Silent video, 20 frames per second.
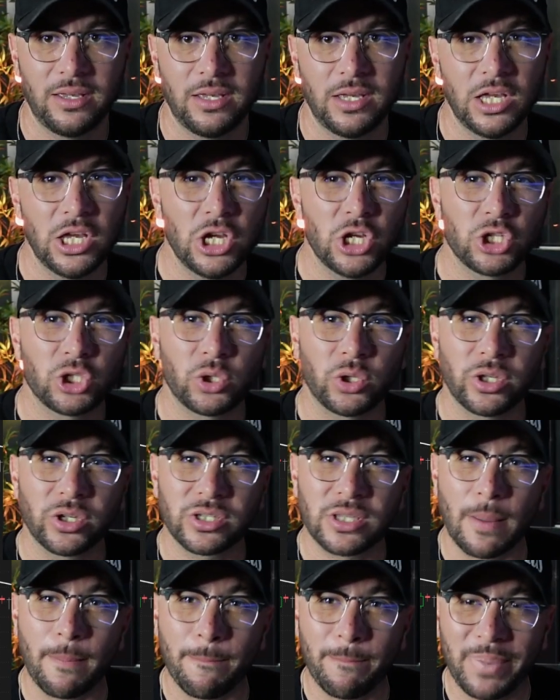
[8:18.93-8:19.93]
So there's
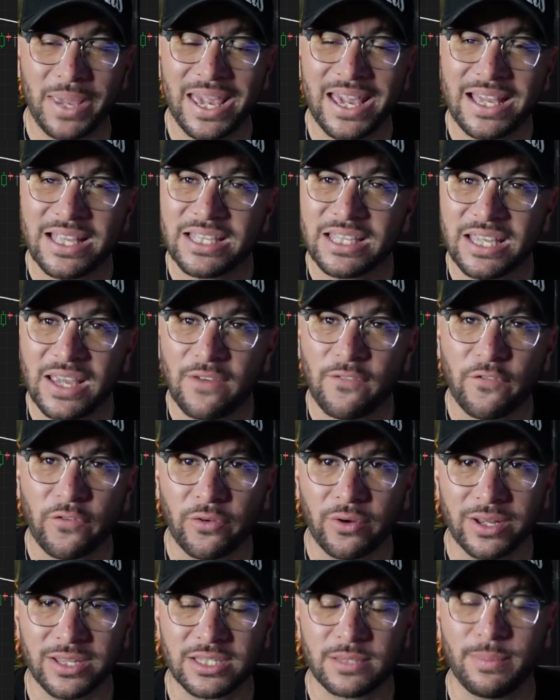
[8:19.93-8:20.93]
a big
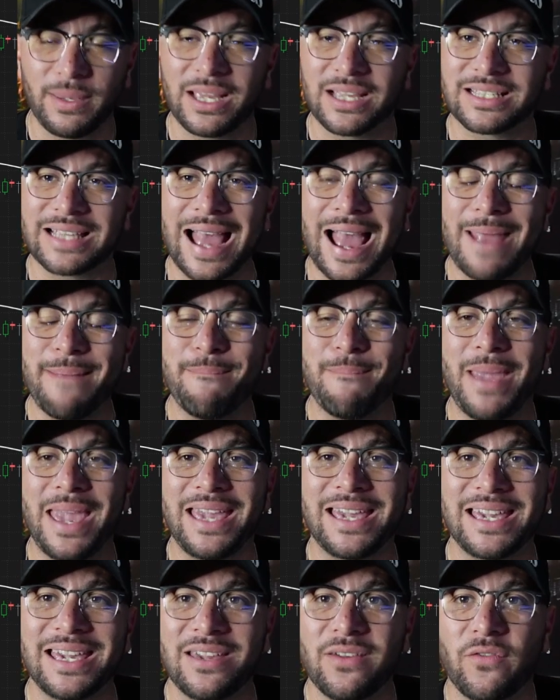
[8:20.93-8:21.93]
difference because I'm
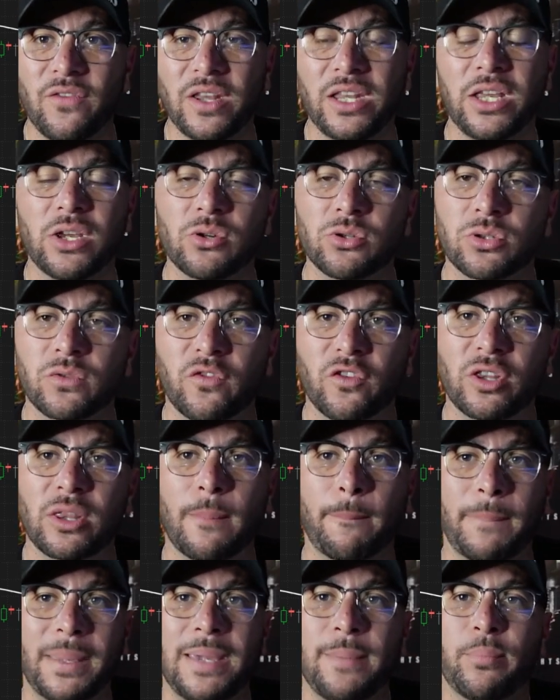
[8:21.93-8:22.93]
making videos for the
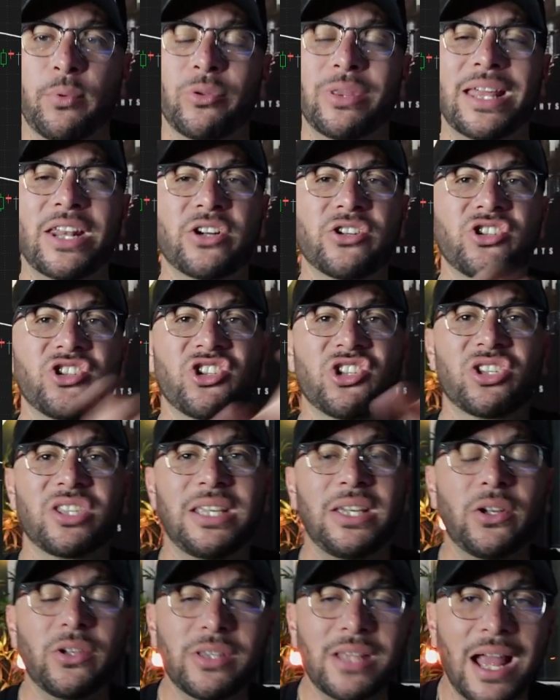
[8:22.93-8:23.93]
people that are
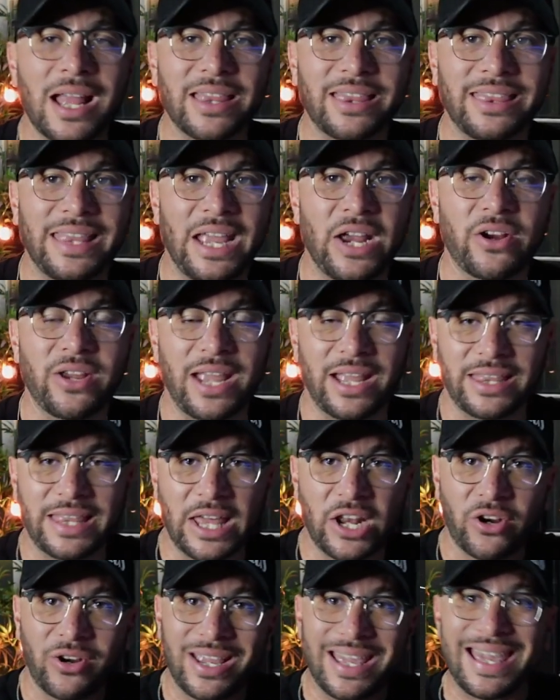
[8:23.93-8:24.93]
still not there yet,
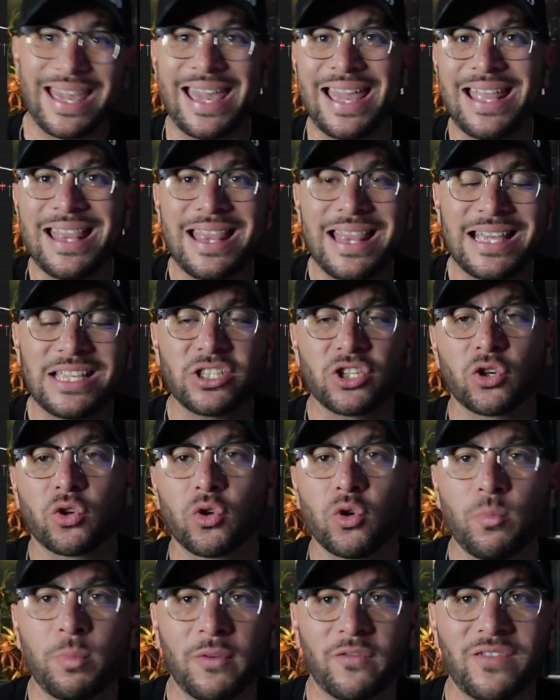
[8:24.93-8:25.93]
that are in this
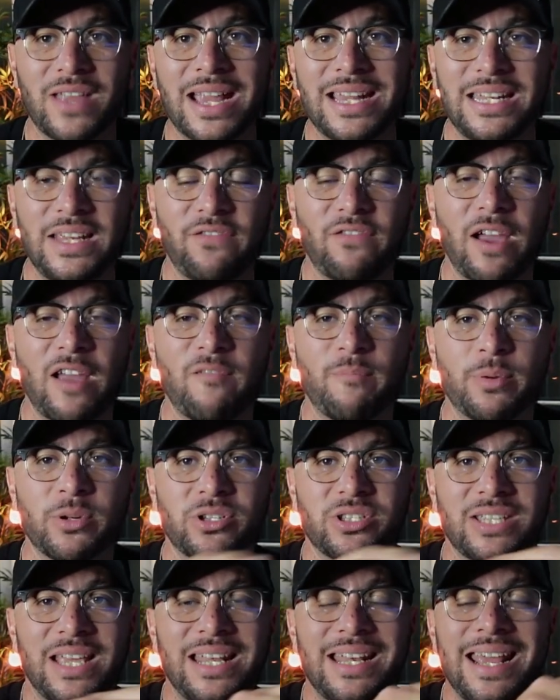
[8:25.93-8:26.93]
group of
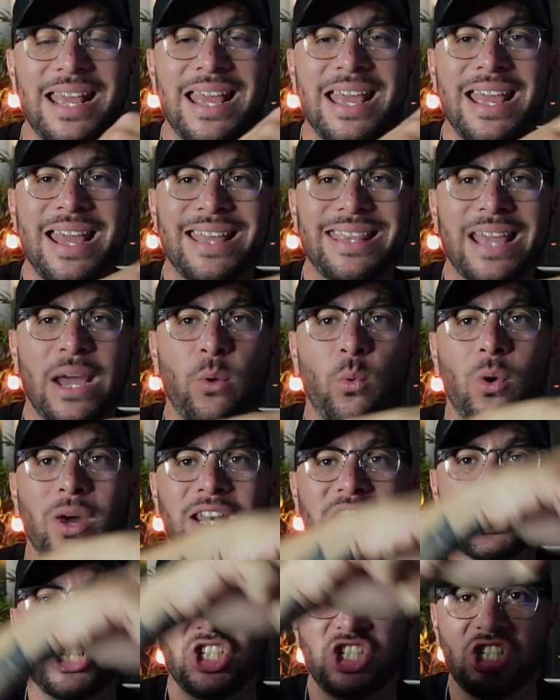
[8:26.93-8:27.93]
95% that want
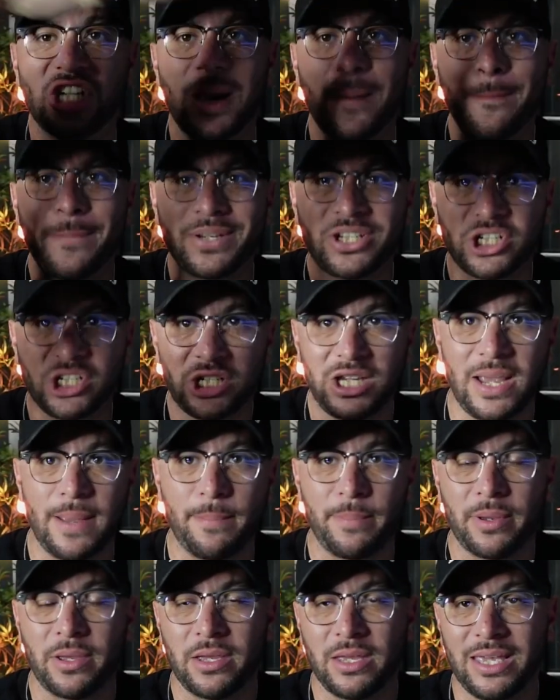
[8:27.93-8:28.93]
to jump
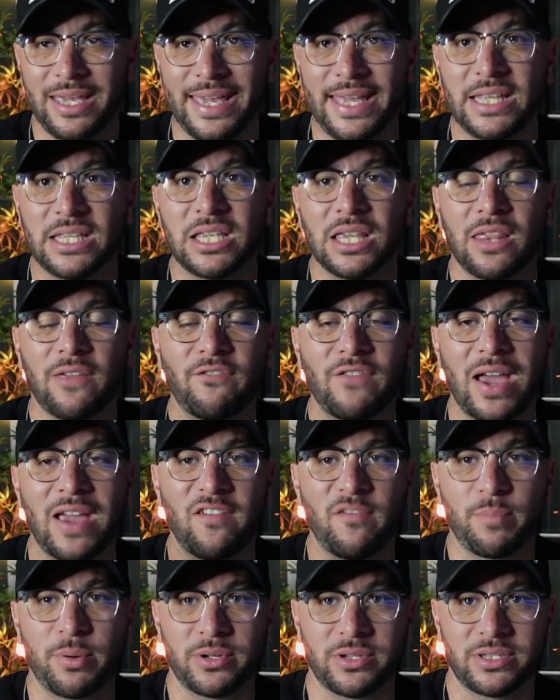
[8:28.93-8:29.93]
ship into the
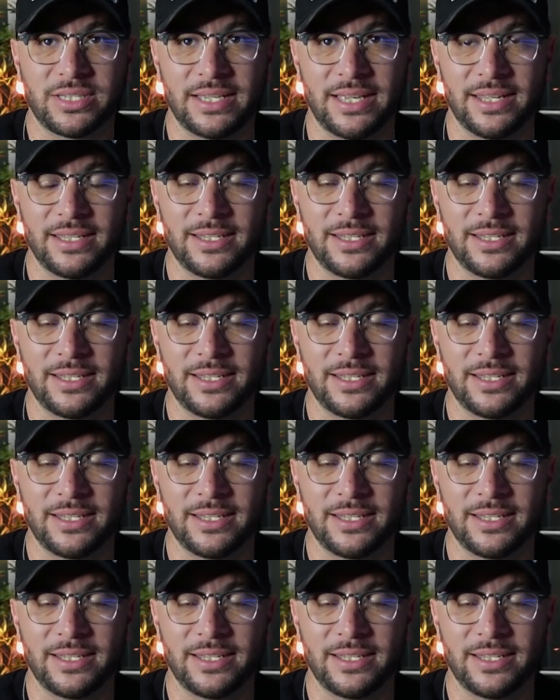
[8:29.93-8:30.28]
5%.